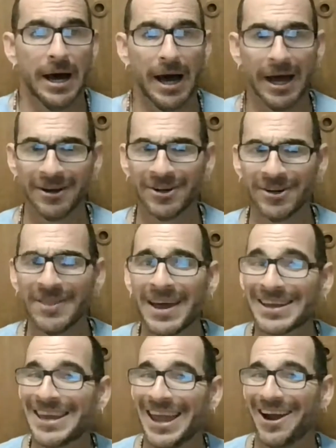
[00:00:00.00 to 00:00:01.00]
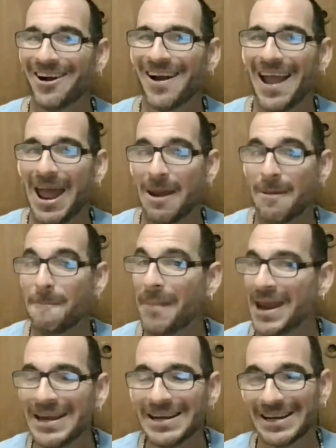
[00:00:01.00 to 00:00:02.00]
Under the care and
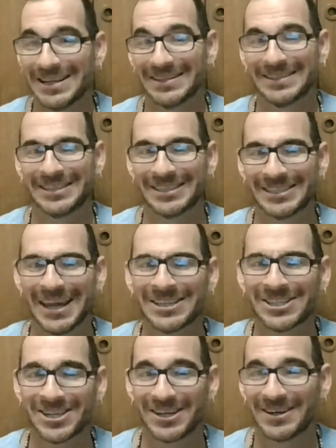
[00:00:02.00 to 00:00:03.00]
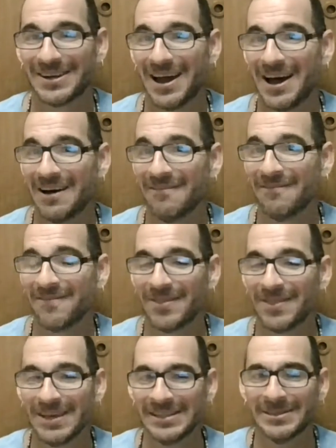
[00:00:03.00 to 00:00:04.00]
maintenance section of
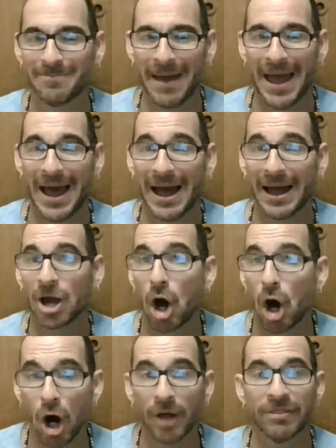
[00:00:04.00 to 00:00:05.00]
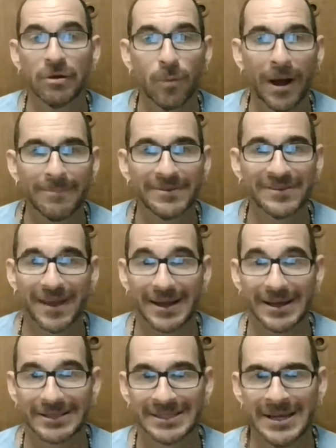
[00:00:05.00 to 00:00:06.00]
this bag on the
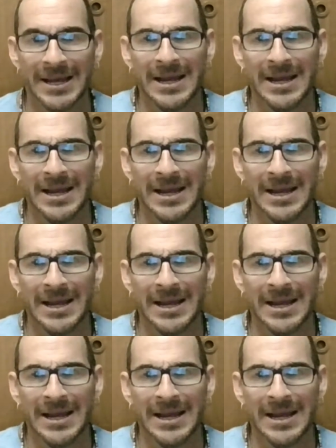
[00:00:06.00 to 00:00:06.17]
website,